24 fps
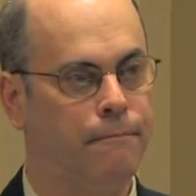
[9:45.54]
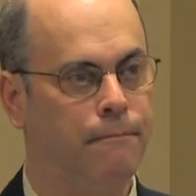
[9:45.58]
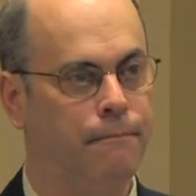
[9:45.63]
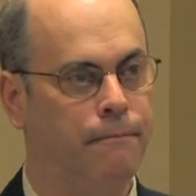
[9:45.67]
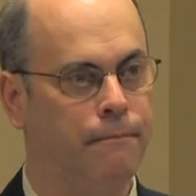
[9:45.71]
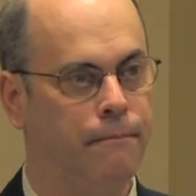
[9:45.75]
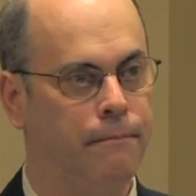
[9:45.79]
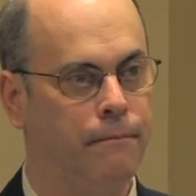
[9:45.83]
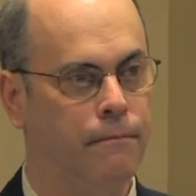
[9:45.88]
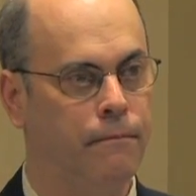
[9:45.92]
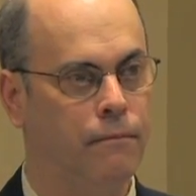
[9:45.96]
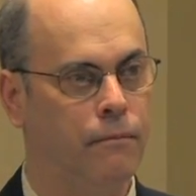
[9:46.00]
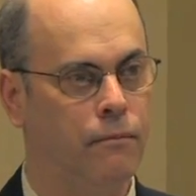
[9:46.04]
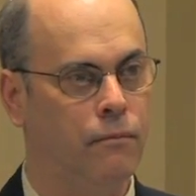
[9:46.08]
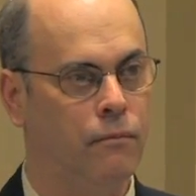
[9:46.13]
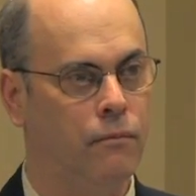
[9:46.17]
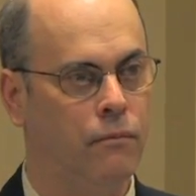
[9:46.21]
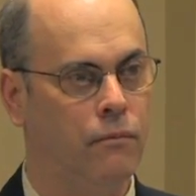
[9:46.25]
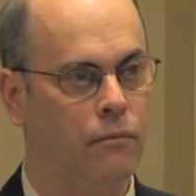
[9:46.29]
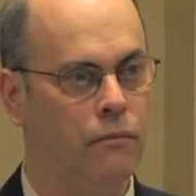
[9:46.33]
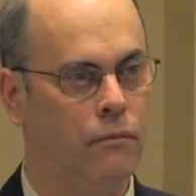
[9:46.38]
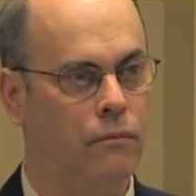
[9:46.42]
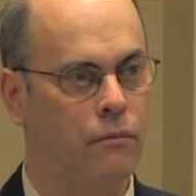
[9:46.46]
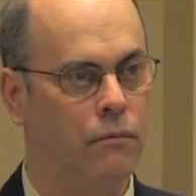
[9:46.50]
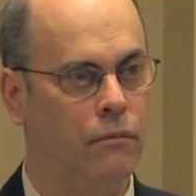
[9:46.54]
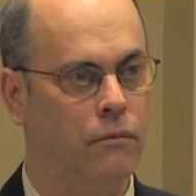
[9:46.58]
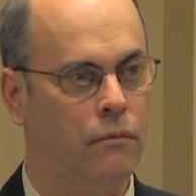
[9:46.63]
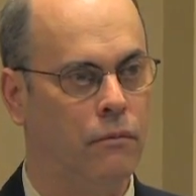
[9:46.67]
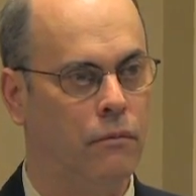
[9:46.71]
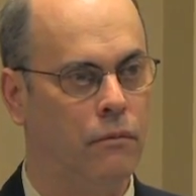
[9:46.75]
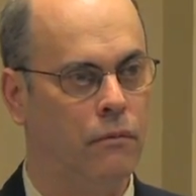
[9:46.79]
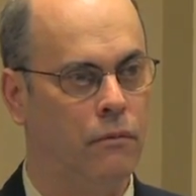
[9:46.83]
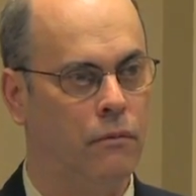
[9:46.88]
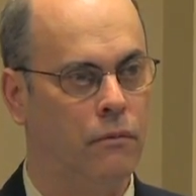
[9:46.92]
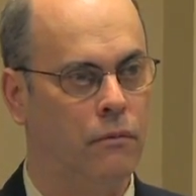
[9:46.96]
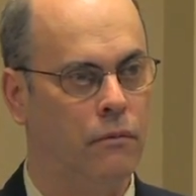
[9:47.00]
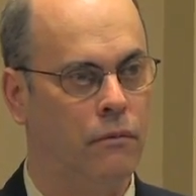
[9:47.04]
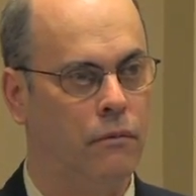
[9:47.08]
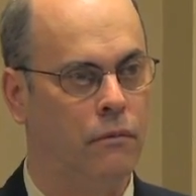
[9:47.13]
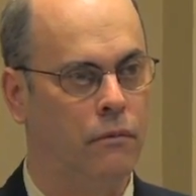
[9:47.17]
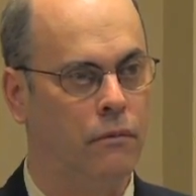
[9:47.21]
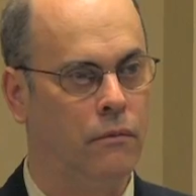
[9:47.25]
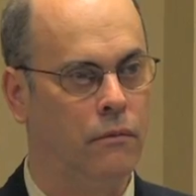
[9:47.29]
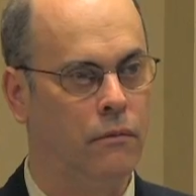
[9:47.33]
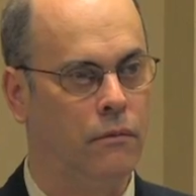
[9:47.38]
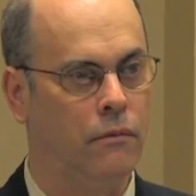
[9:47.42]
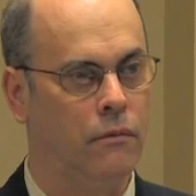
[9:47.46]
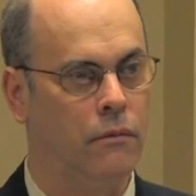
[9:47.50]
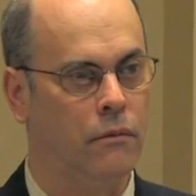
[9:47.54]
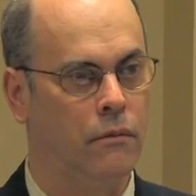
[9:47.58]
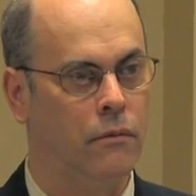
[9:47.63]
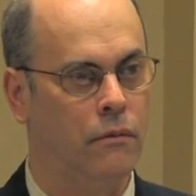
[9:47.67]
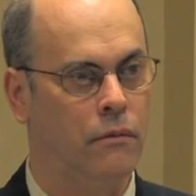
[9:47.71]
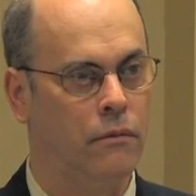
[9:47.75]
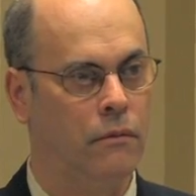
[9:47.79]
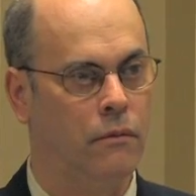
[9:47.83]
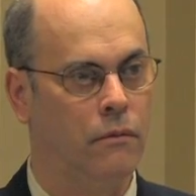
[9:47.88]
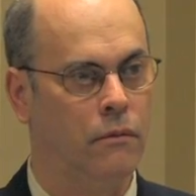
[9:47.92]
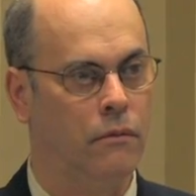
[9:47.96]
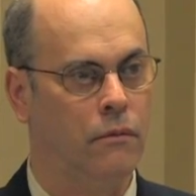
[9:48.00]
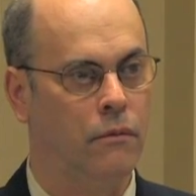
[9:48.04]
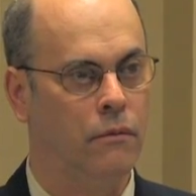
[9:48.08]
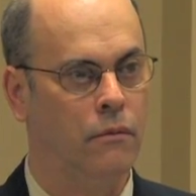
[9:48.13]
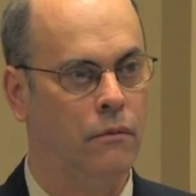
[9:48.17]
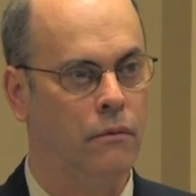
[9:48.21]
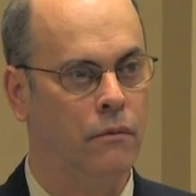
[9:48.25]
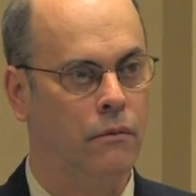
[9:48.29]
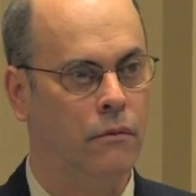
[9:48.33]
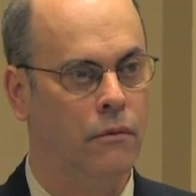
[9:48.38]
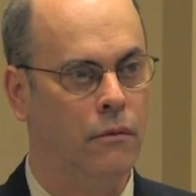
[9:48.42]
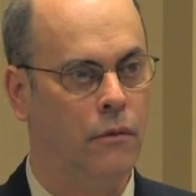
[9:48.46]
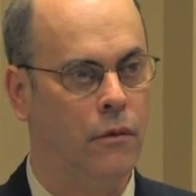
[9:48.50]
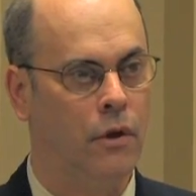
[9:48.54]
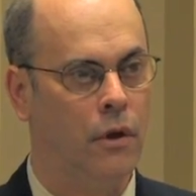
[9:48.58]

No one is speaking in this clip.